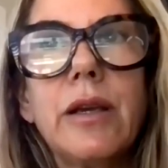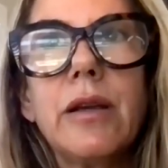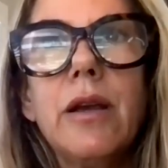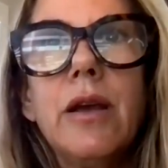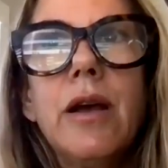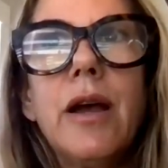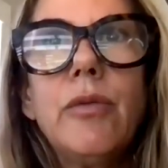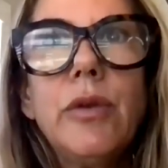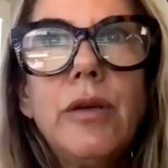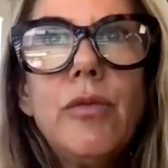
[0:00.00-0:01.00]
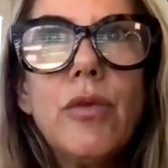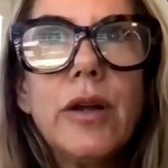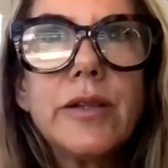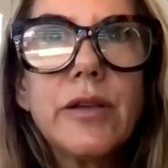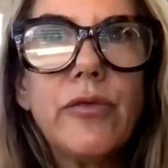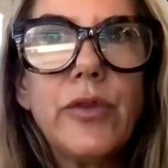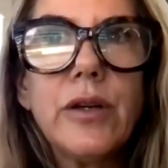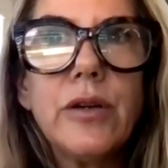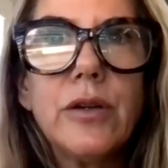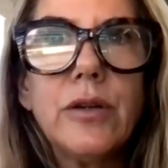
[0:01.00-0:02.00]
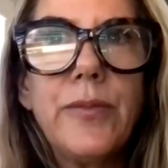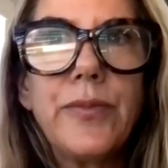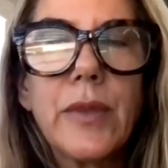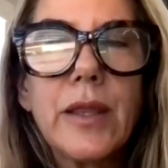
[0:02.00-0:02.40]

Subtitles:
like, I really wanted to feel